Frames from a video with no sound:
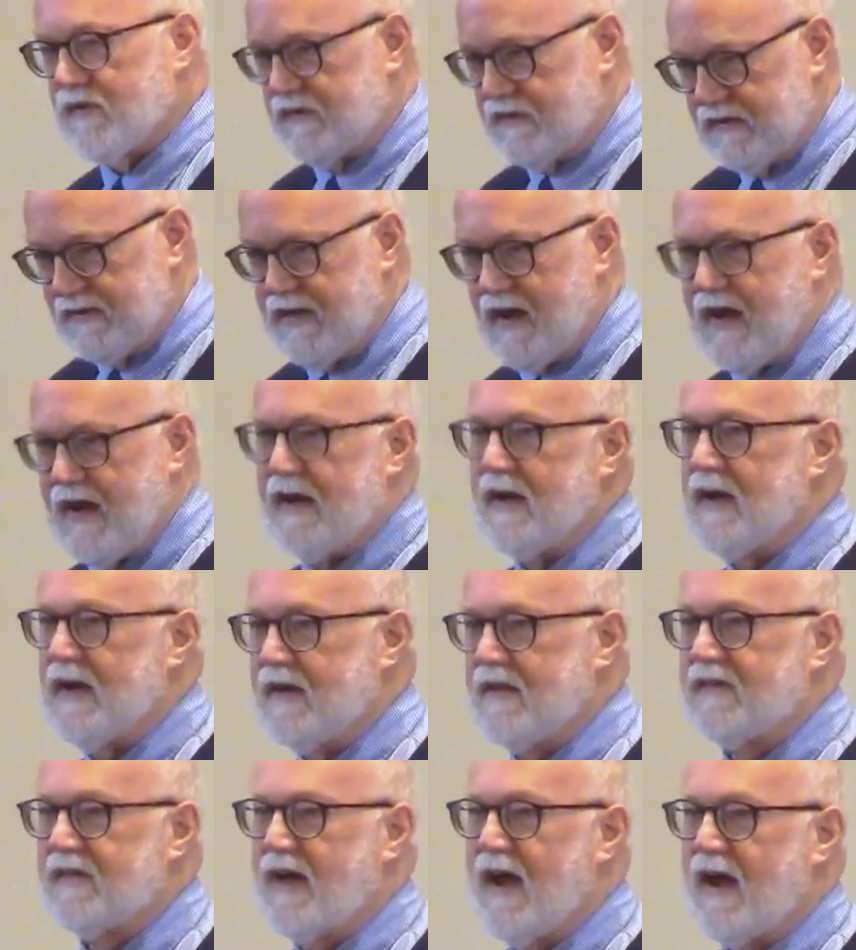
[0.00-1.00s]
stay in
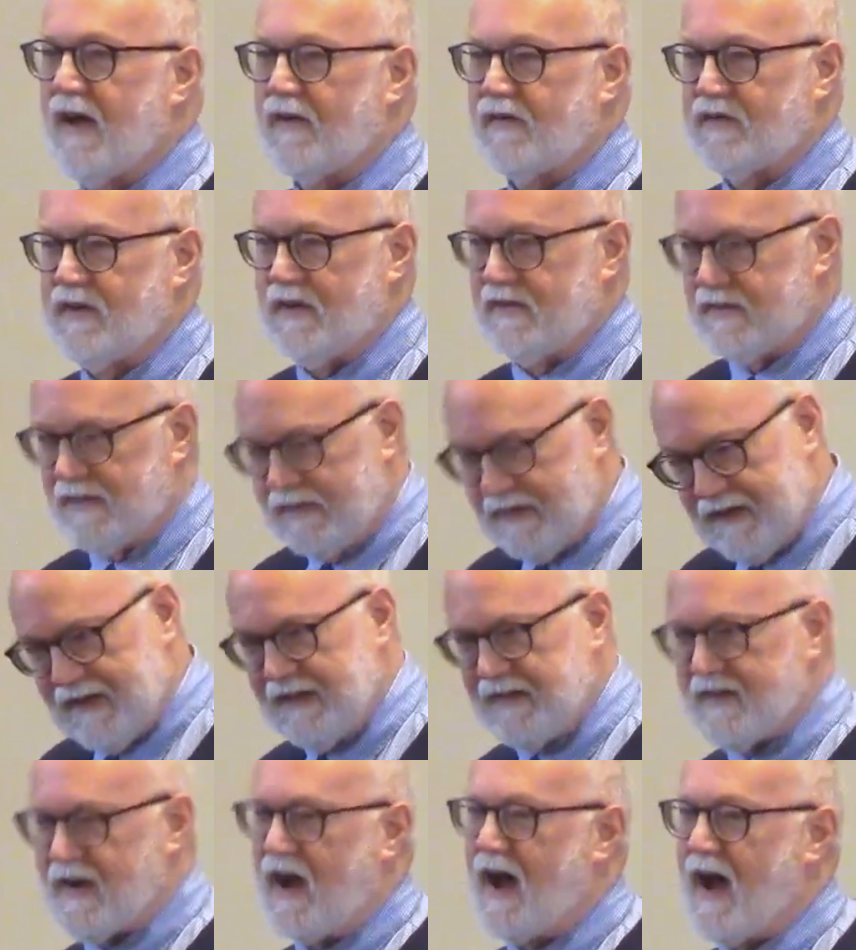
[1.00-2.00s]
his house as he
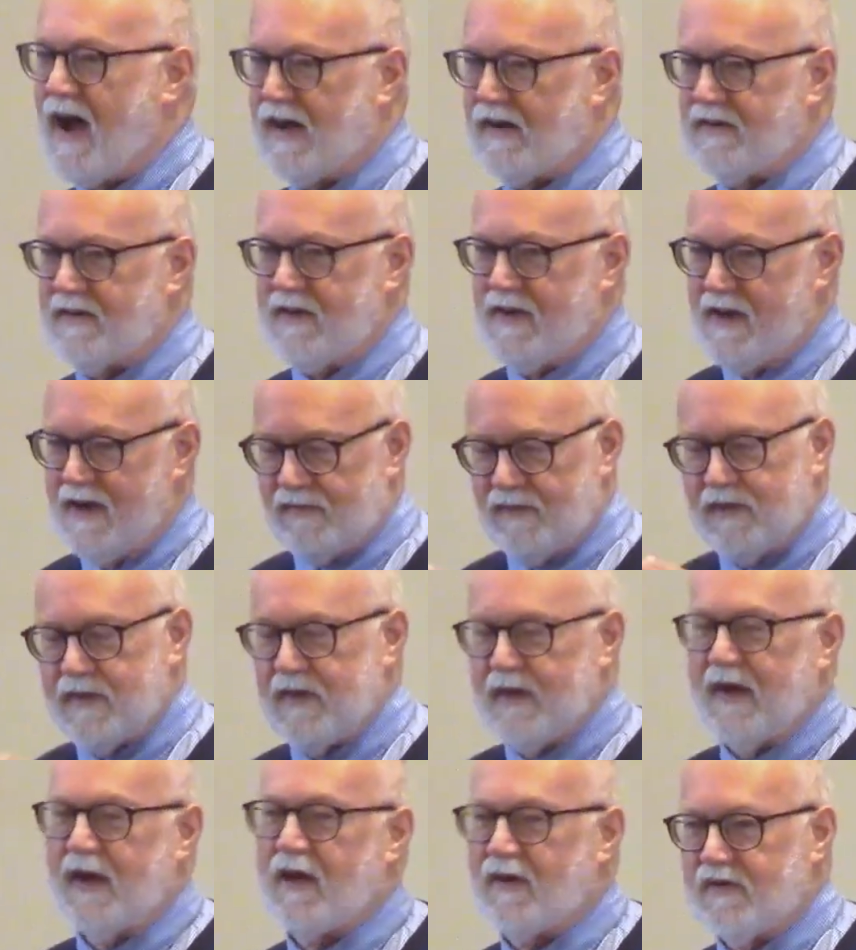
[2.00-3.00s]
detoxed and
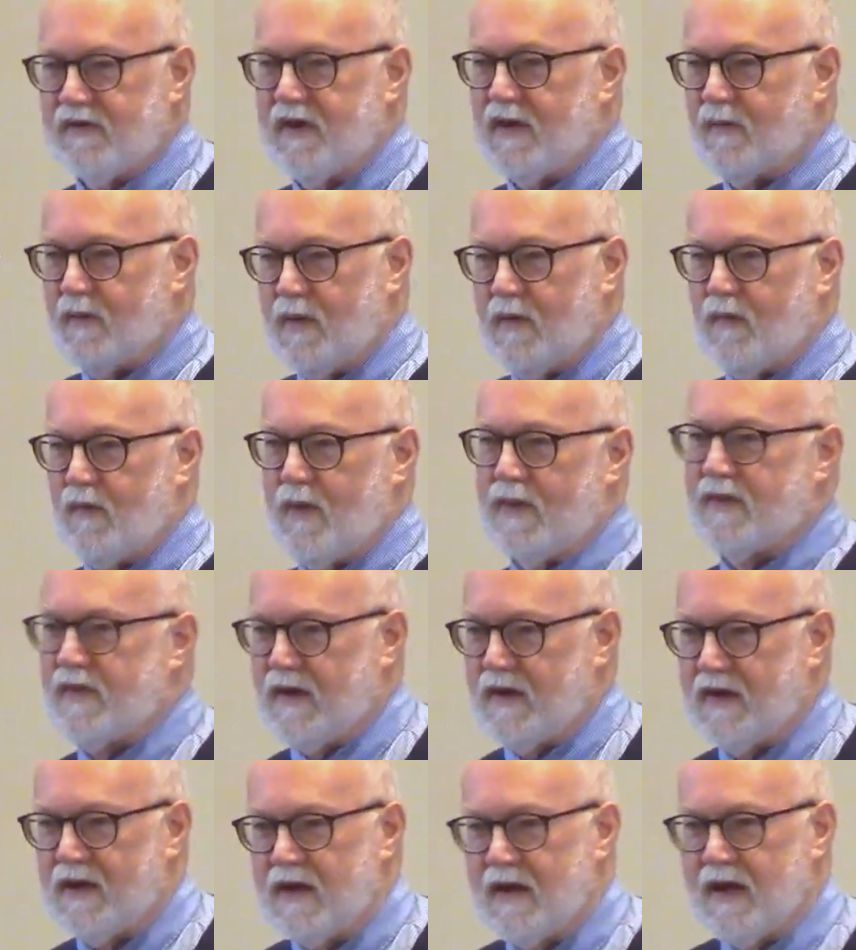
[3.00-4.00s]
everything else that went with
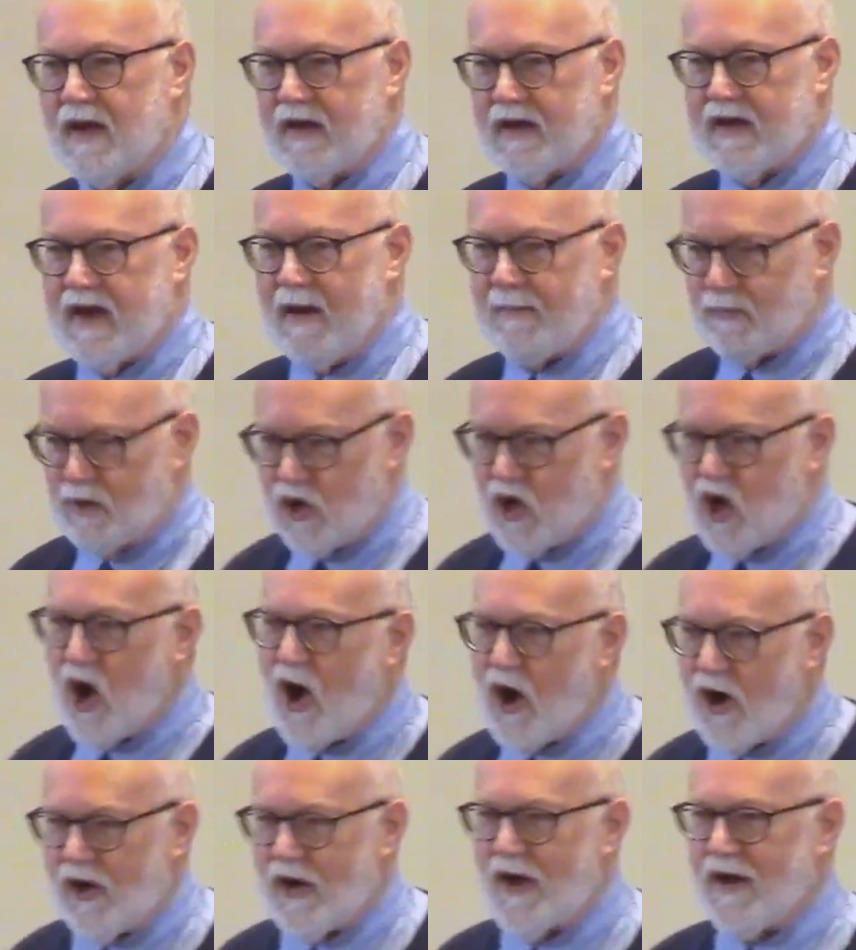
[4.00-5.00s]
it and kept
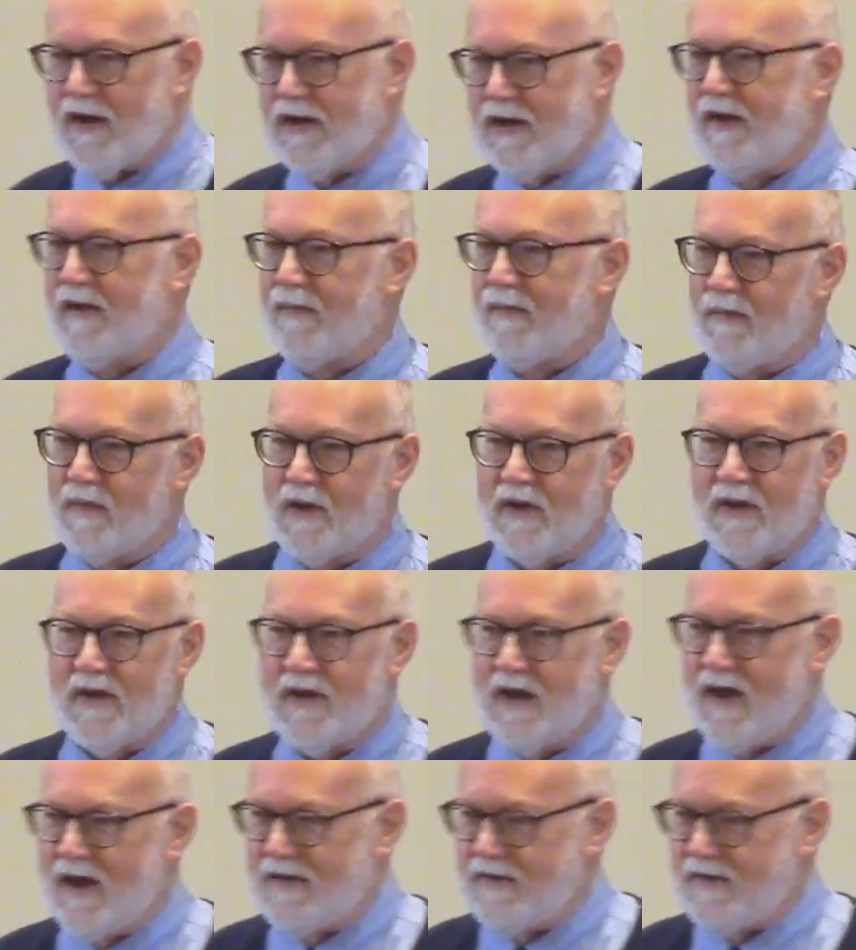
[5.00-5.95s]
guard on him and